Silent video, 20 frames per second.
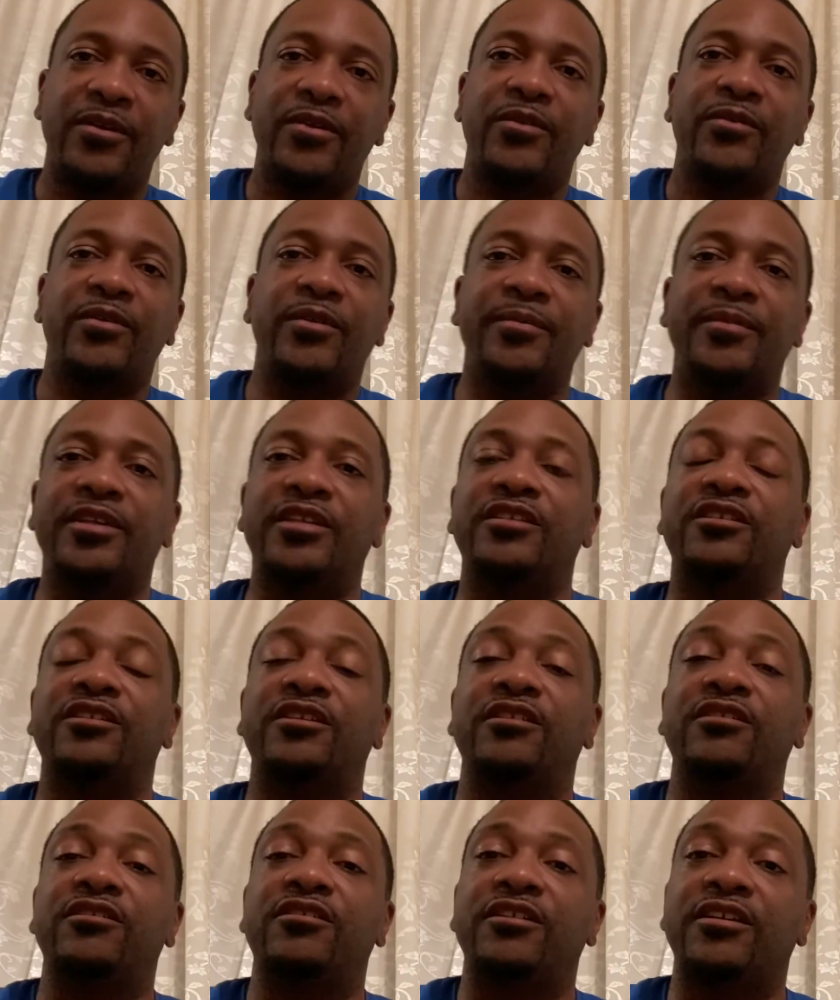when me and
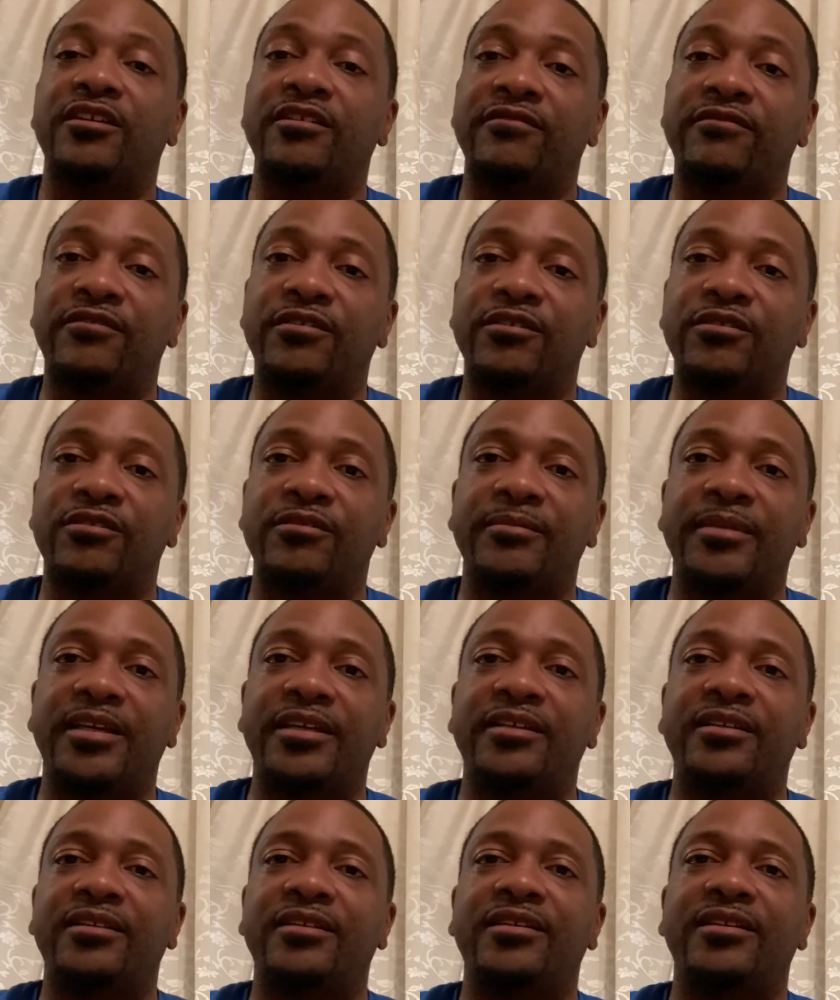Sunshine first met
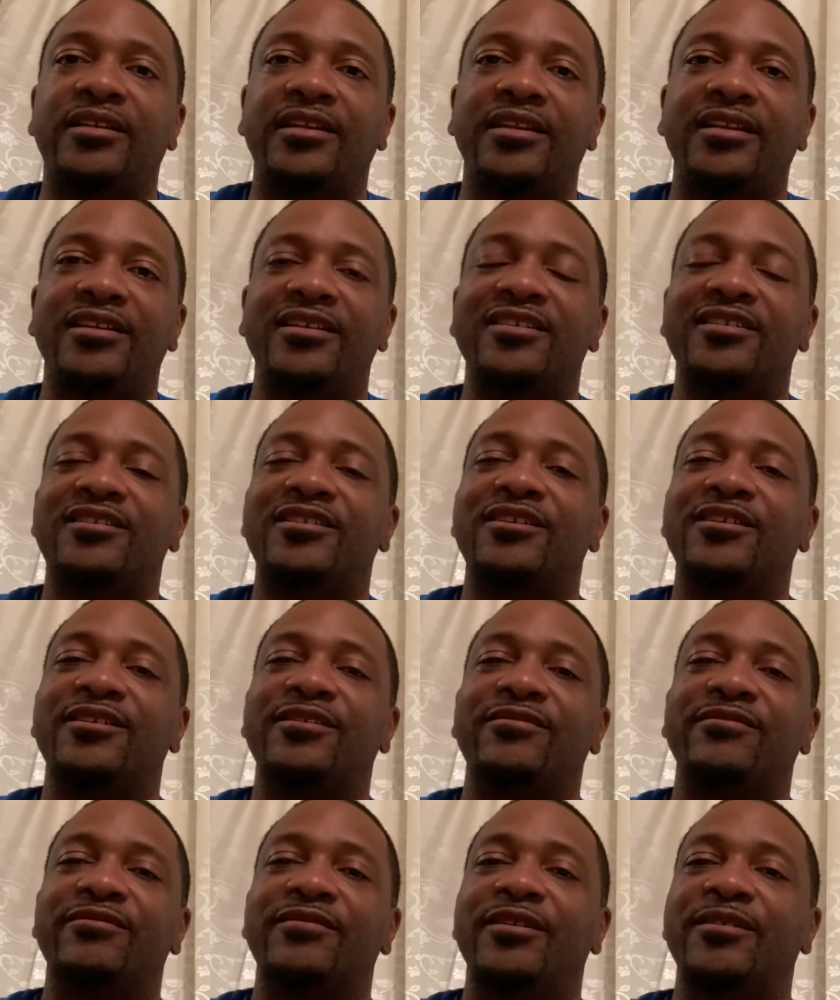and stuff
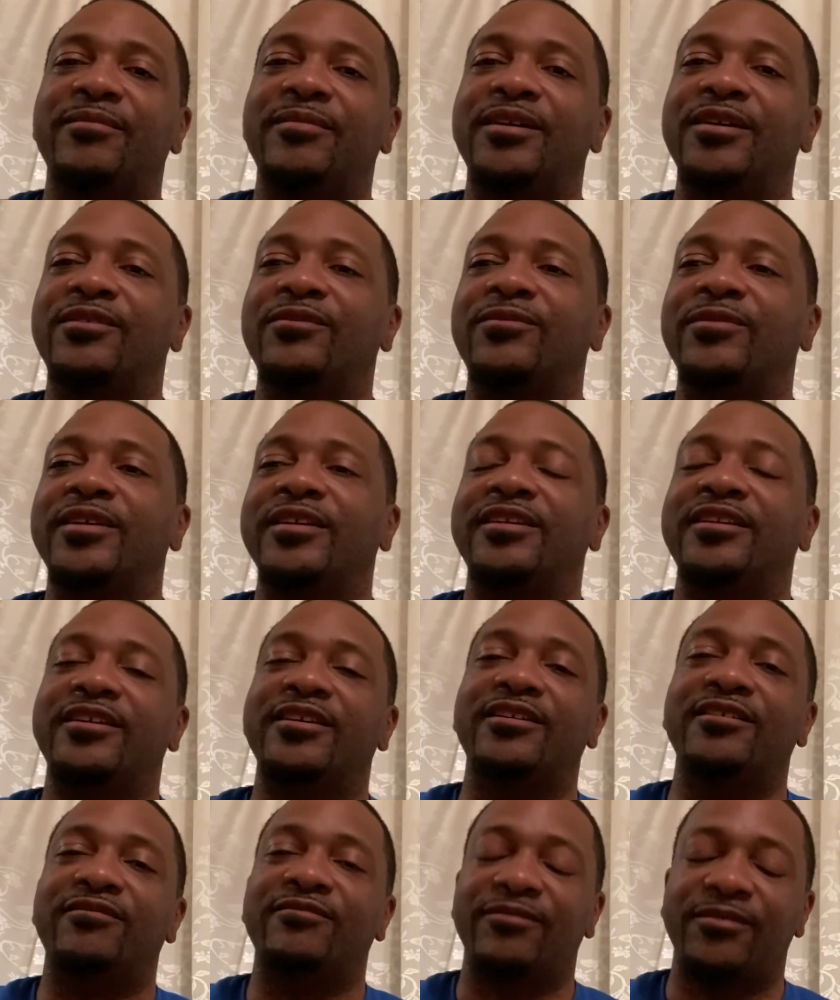about when
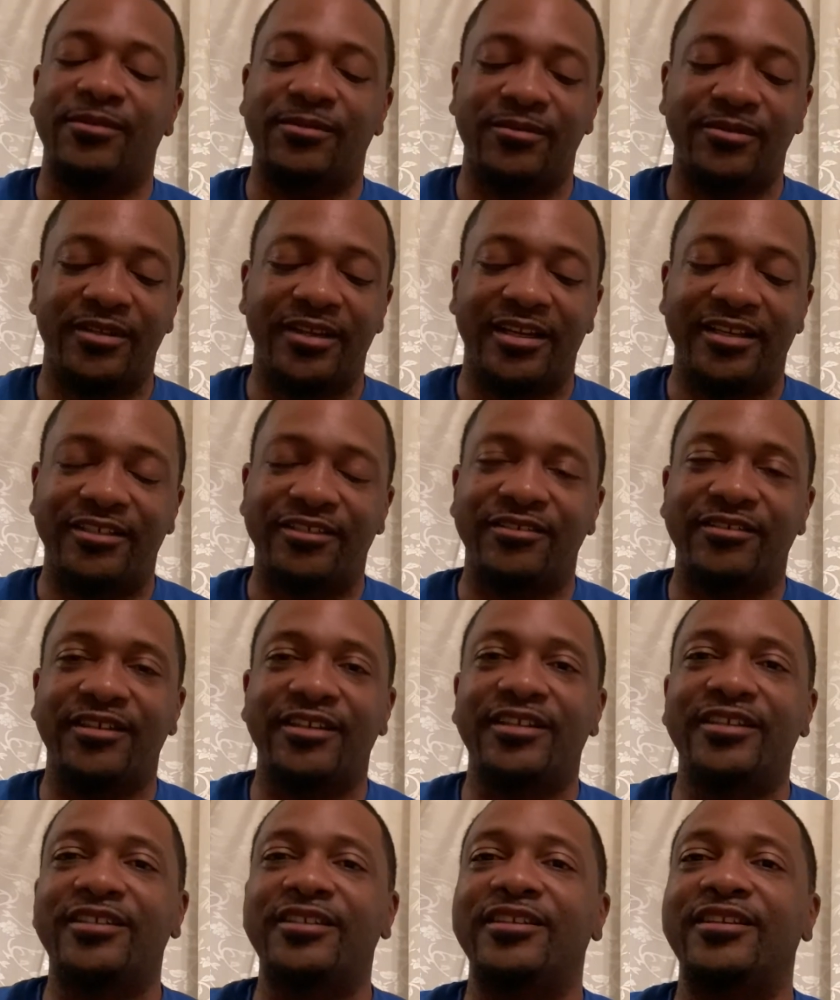Derrick Rose got
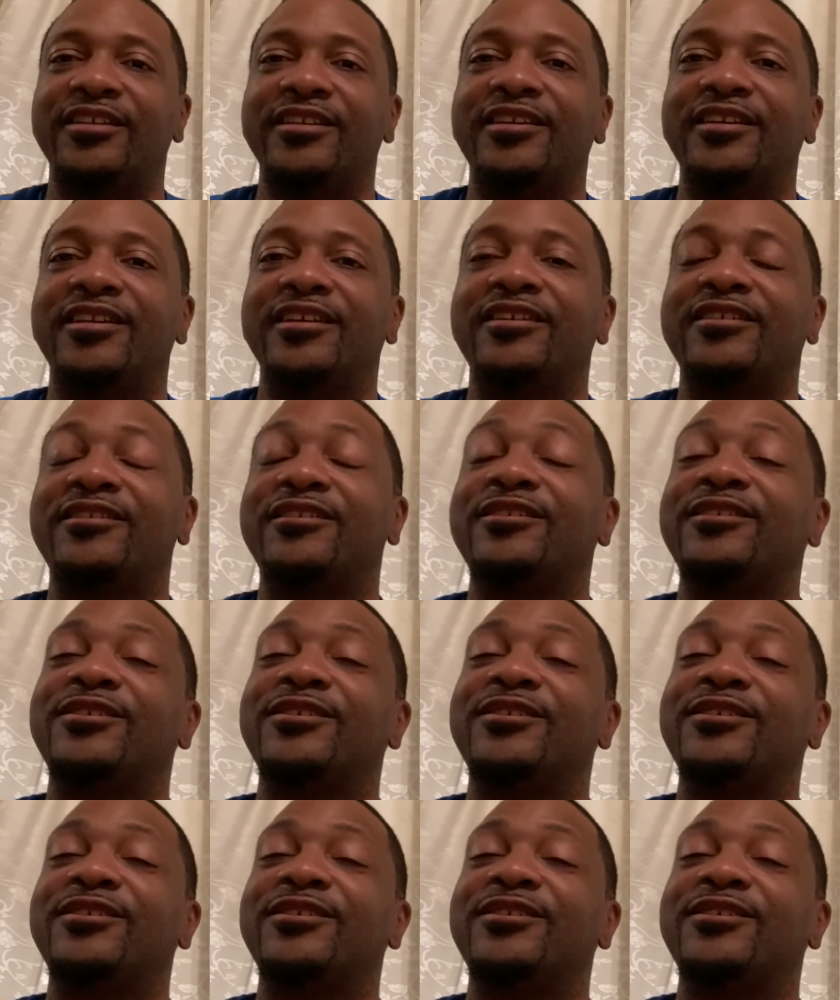traded to the Knicks.